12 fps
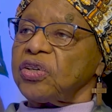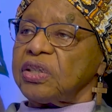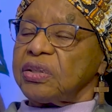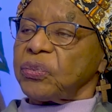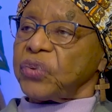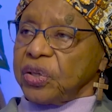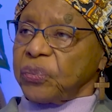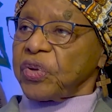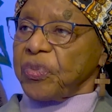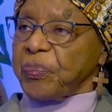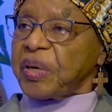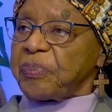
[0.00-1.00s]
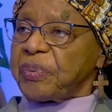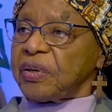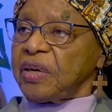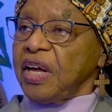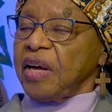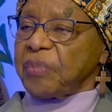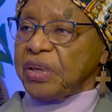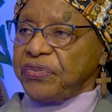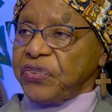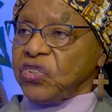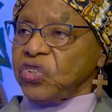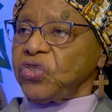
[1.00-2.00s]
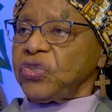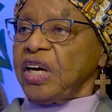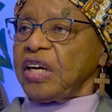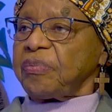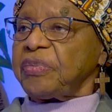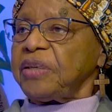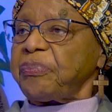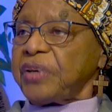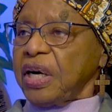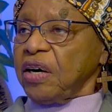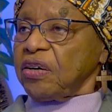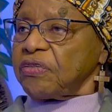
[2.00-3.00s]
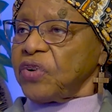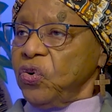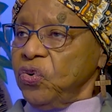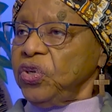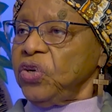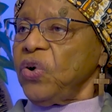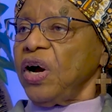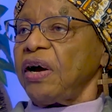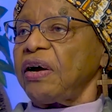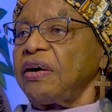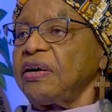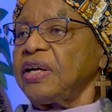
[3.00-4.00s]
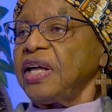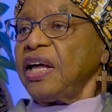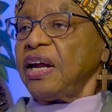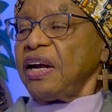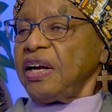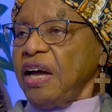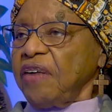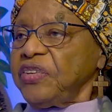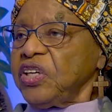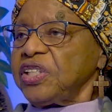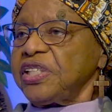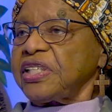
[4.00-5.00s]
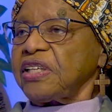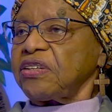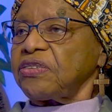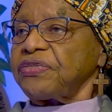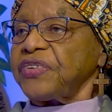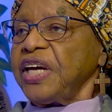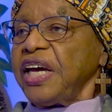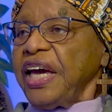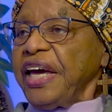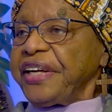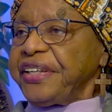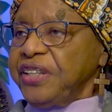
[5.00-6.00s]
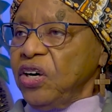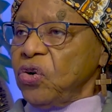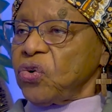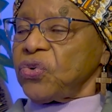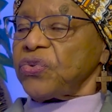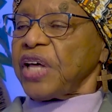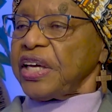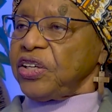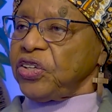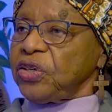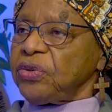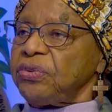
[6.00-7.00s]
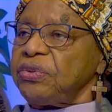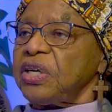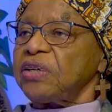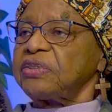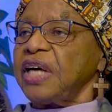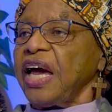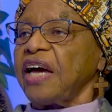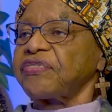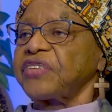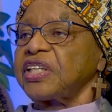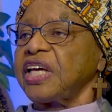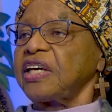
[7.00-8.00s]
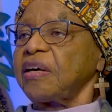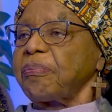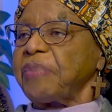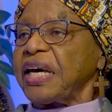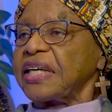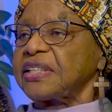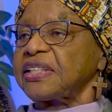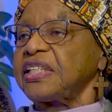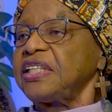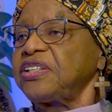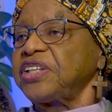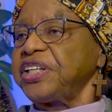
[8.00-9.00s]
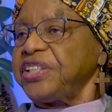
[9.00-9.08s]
or work with people? But first, you got to be proud of who you are, love yourself, and know that you don't have to take a back seat to